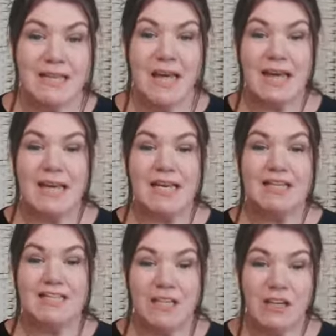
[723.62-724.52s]
that
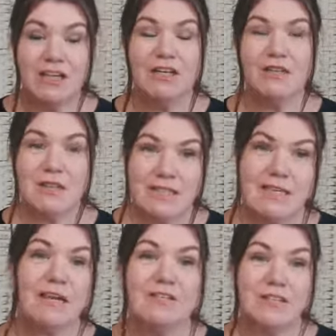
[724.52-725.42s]
internal
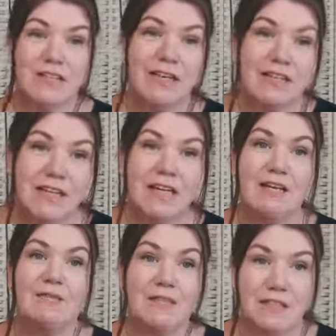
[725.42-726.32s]
integrity and
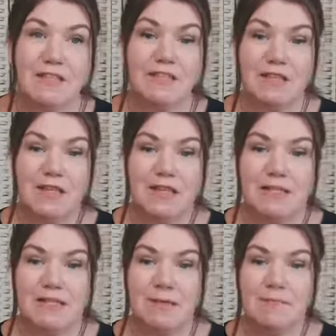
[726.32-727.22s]
coherence to do
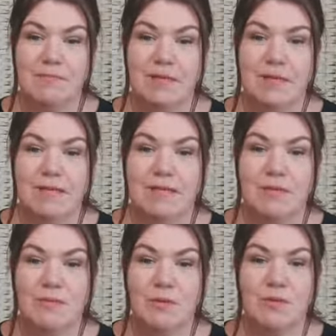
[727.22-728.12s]
this.
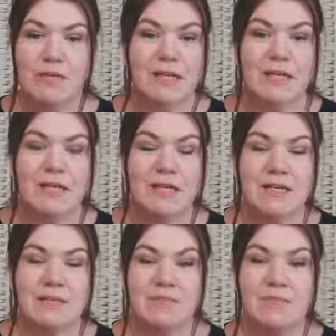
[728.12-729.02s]
And building,
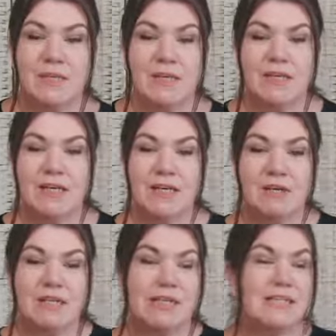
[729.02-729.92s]
you know,
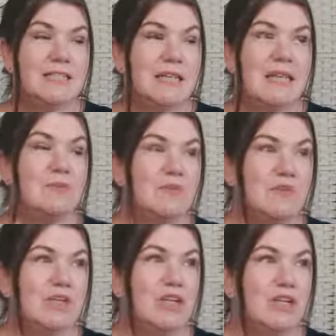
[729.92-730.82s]
a
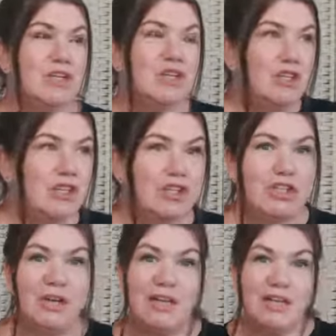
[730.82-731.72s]
stable
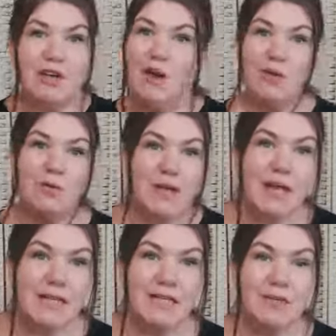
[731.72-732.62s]
structure in your own
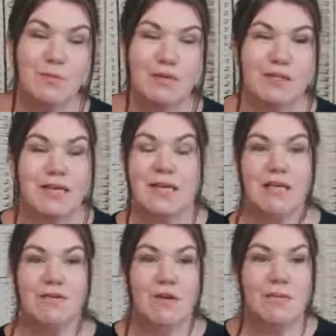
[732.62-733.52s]
energy body, in
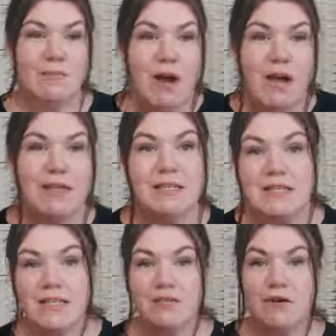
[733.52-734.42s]
your own mind,
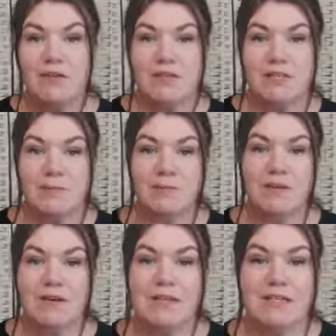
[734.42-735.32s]
in your own
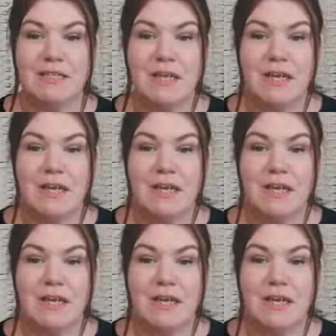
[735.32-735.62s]
spirit